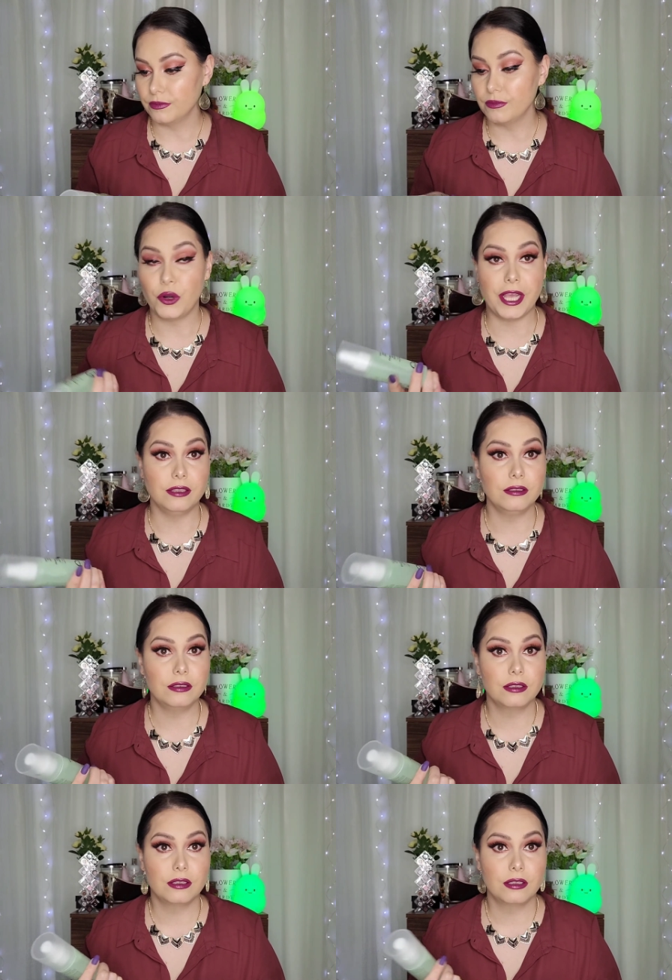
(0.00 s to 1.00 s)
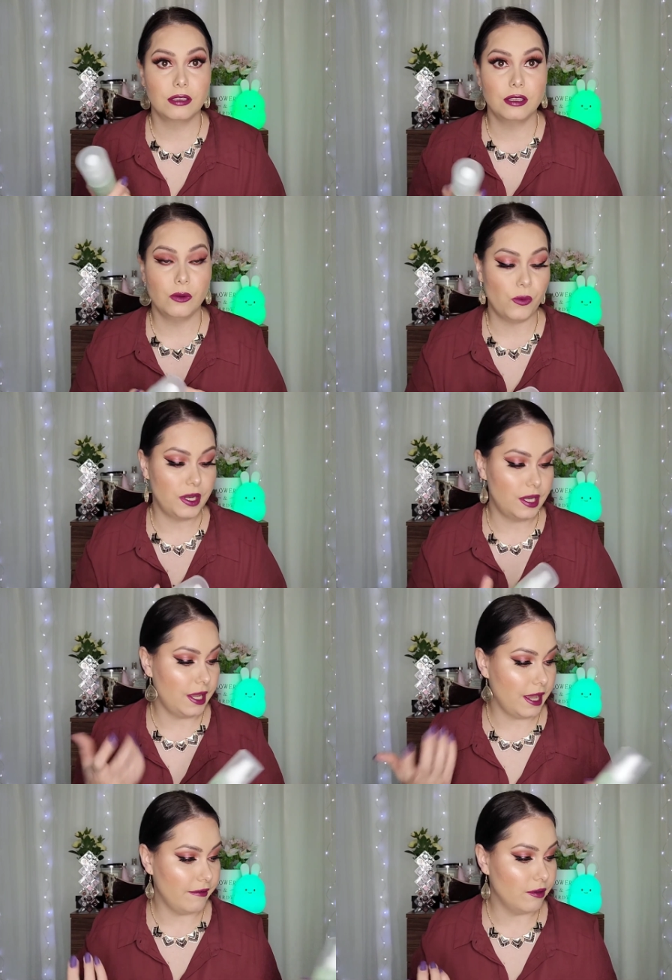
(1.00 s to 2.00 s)
brand when they
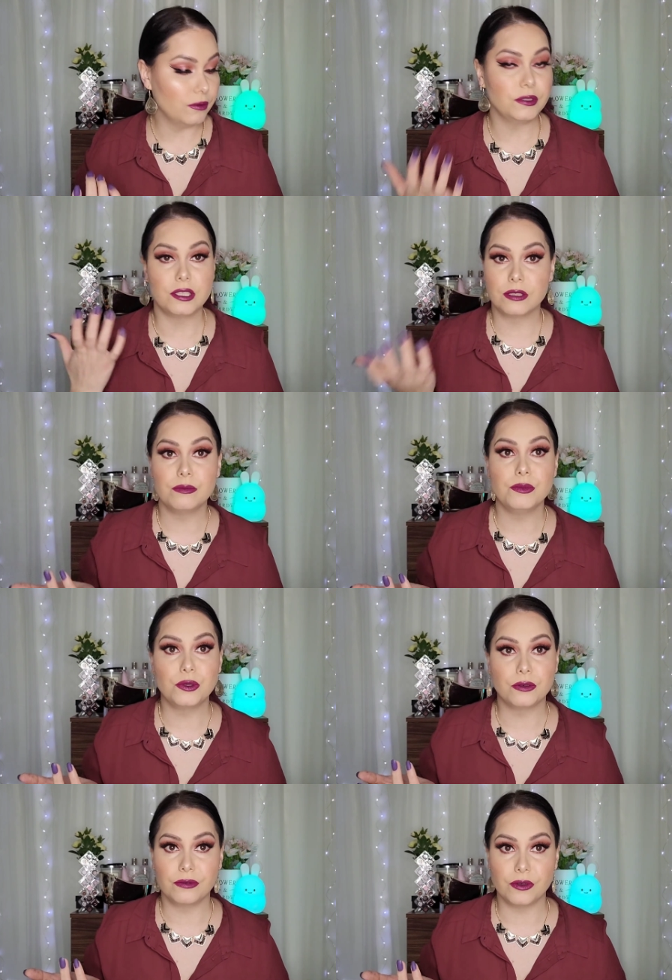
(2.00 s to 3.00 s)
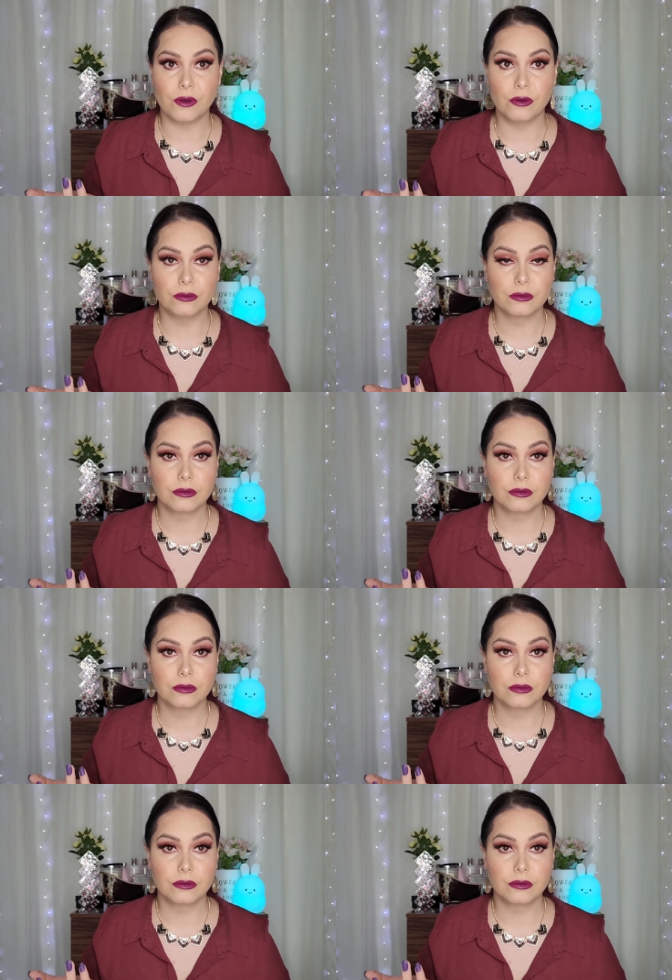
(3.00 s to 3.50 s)
have all of these beautiful